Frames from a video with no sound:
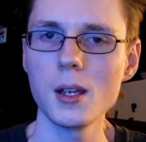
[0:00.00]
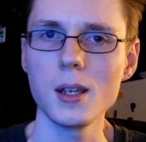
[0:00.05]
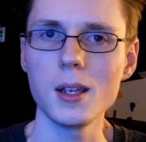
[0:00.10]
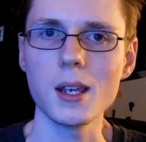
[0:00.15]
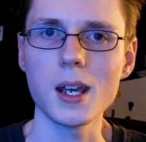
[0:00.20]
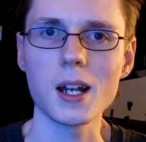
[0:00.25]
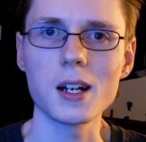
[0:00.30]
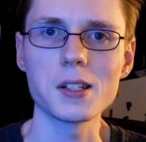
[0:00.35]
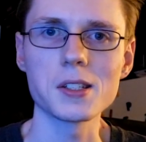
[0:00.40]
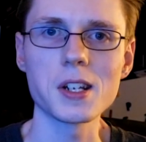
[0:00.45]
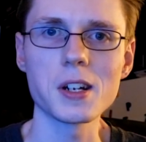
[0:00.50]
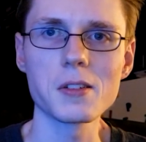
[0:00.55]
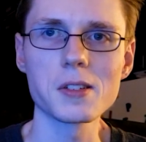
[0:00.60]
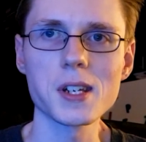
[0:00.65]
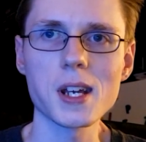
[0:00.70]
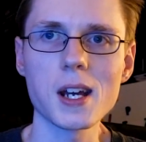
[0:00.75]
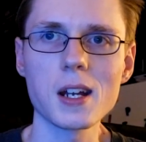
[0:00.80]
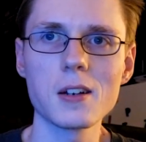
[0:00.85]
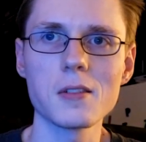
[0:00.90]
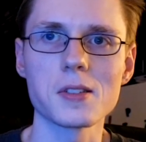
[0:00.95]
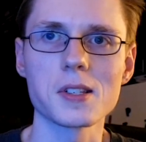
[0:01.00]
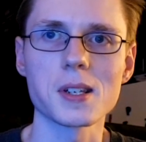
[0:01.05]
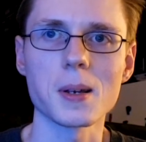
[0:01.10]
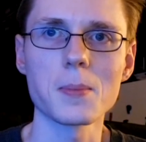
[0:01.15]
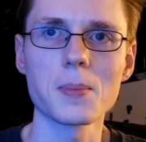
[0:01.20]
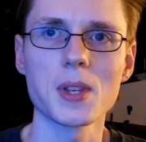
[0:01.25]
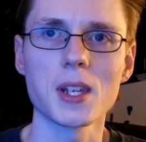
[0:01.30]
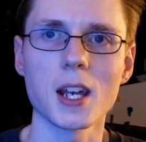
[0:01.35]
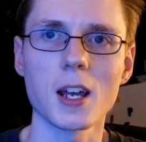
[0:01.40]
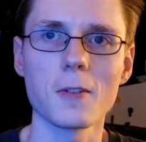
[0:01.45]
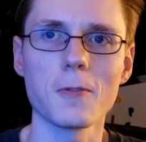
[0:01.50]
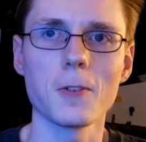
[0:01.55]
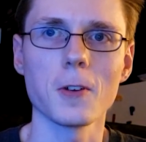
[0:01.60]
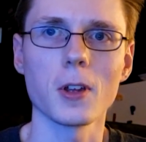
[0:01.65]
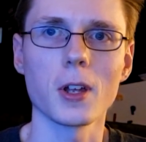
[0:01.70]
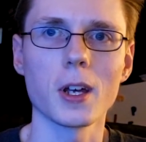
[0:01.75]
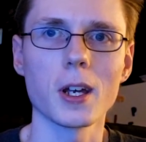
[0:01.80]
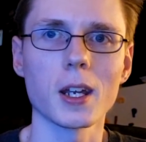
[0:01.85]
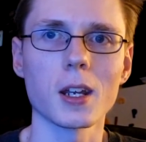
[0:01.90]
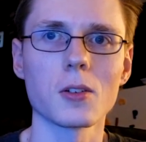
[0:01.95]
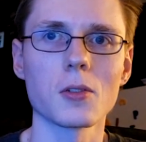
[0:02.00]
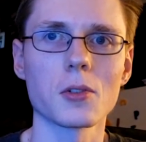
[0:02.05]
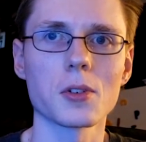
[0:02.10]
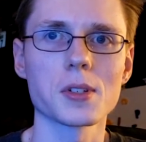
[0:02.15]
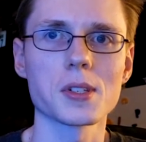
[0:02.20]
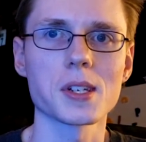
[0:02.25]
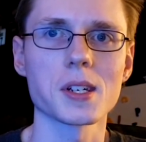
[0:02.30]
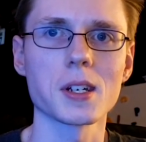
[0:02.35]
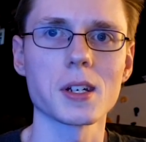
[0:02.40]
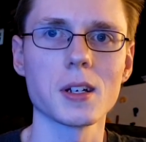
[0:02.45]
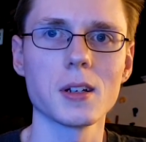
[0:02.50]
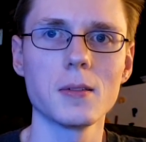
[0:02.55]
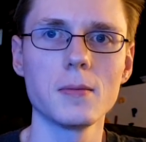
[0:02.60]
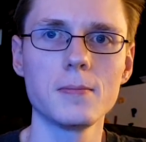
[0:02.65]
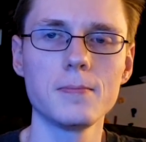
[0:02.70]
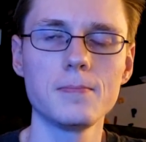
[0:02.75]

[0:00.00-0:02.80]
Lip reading: yeah, Nintendo's got to do something, I feel like, in order to